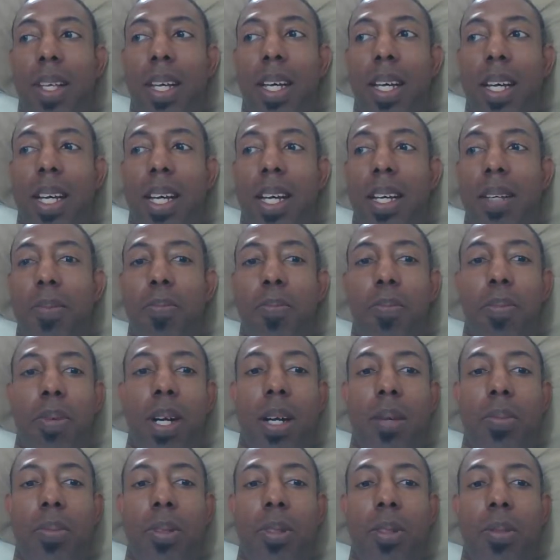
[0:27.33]
I'd
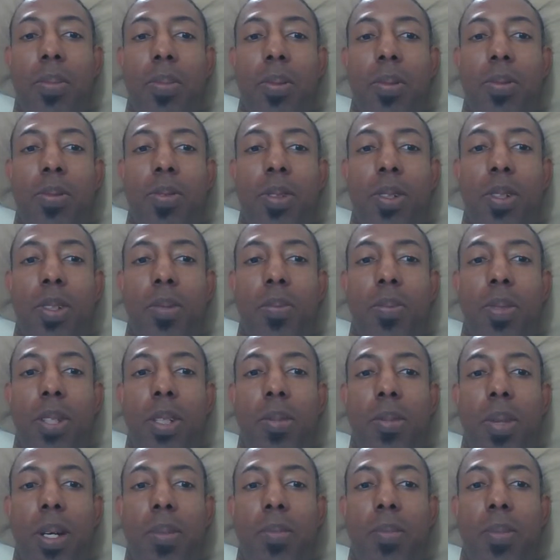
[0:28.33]
probably prefer to be
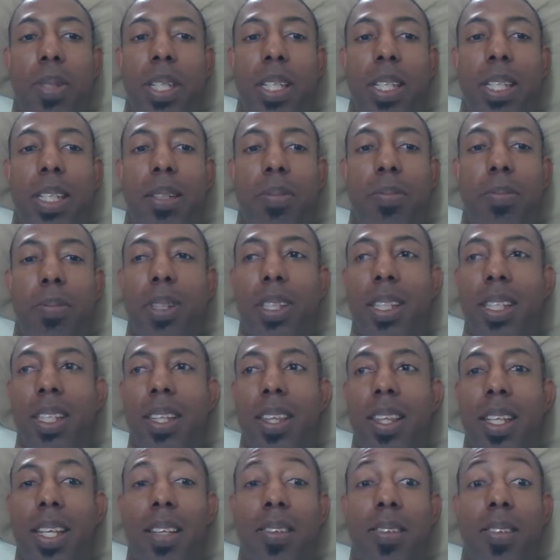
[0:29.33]
in my bed,
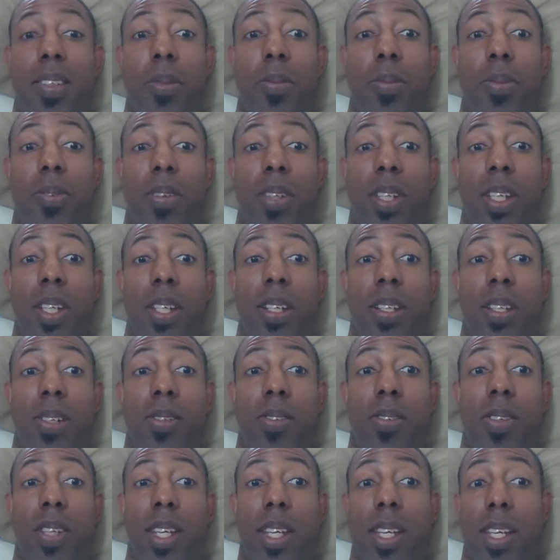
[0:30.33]
but that's
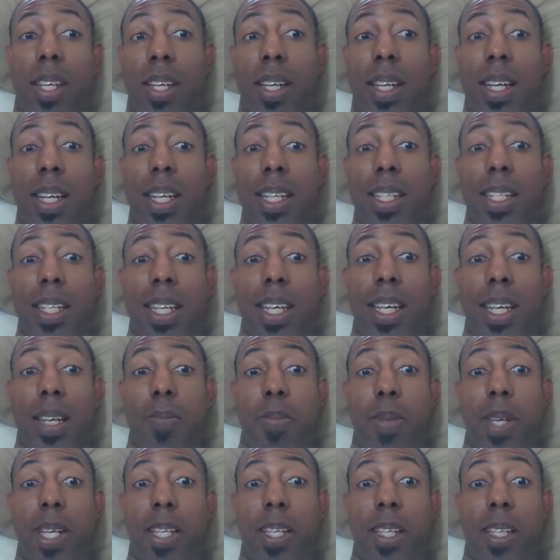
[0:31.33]
upstairs and I can't
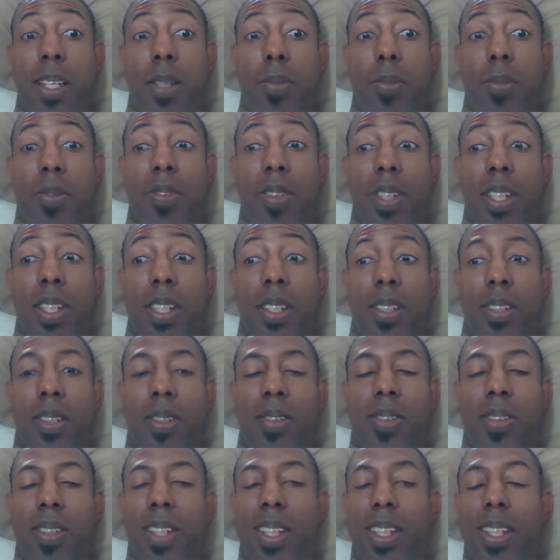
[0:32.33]
make it
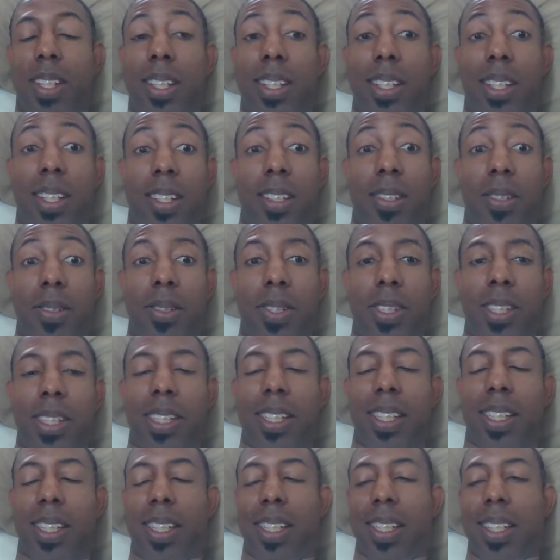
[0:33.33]
upstairs.
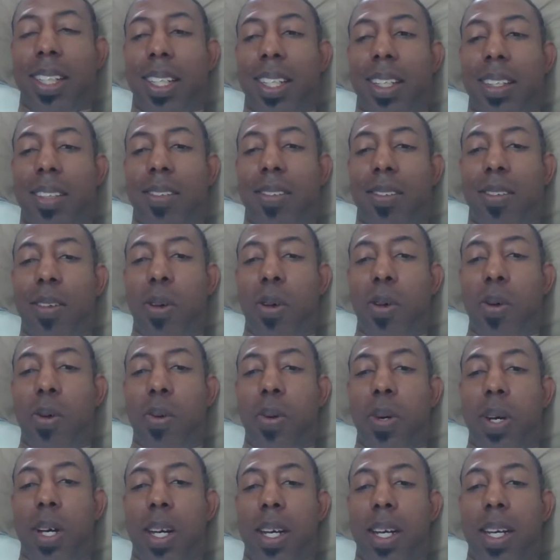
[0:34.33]
Literally.
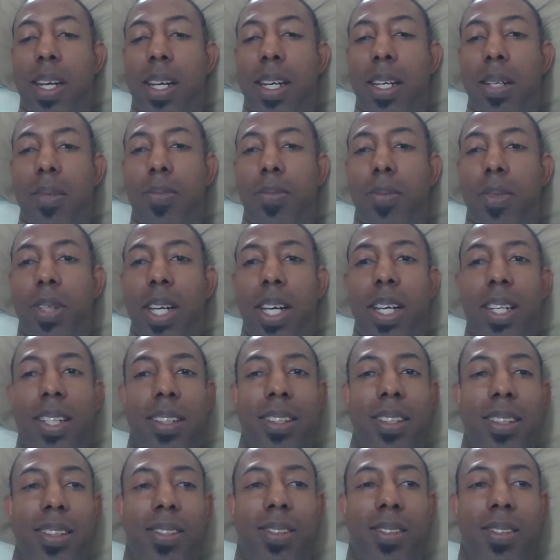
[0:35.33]
So I'm kind of
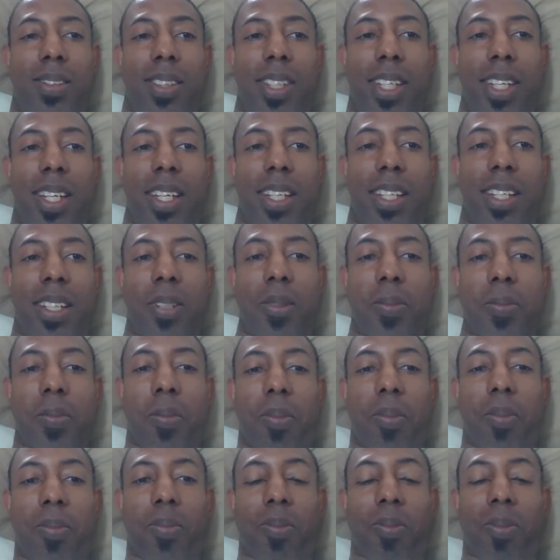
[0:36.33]
just stuck
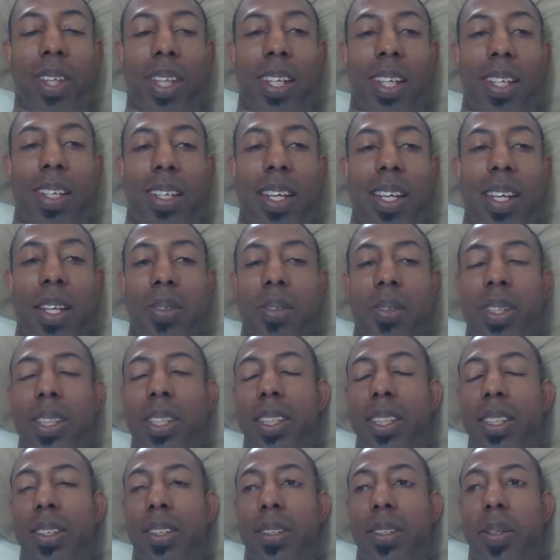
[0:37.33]
down
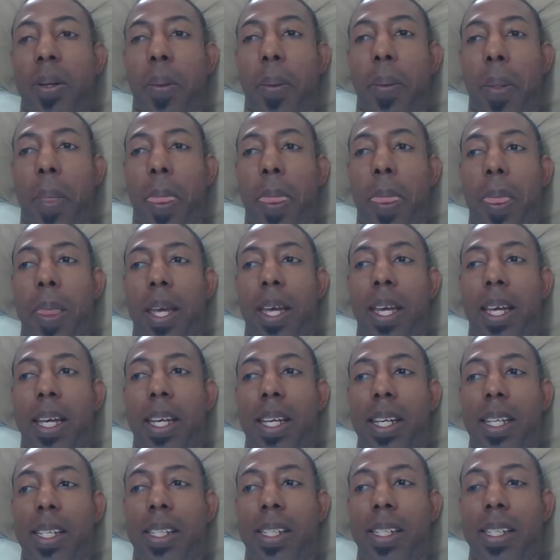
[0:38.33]
here,
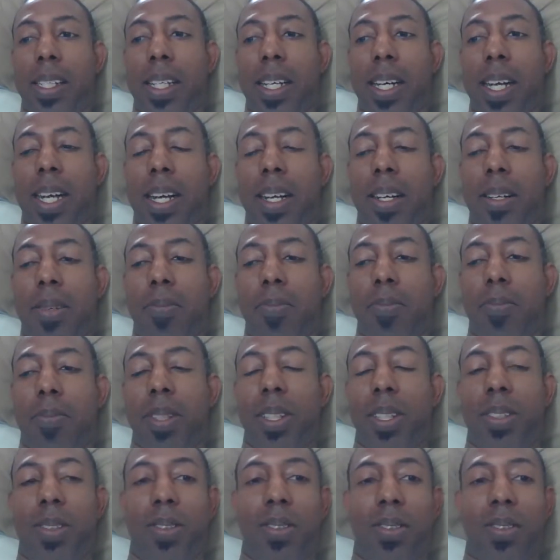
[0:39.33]
and I'll
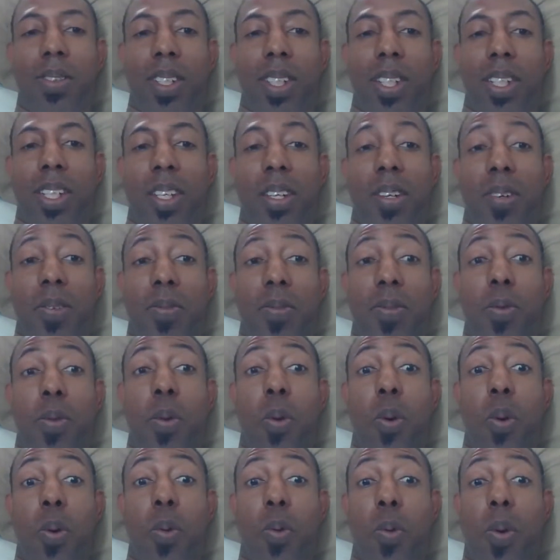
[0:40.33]
be stuck here
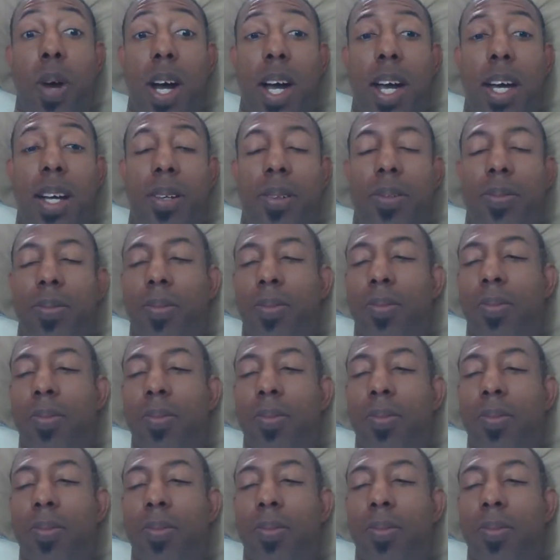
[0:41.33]
for a while.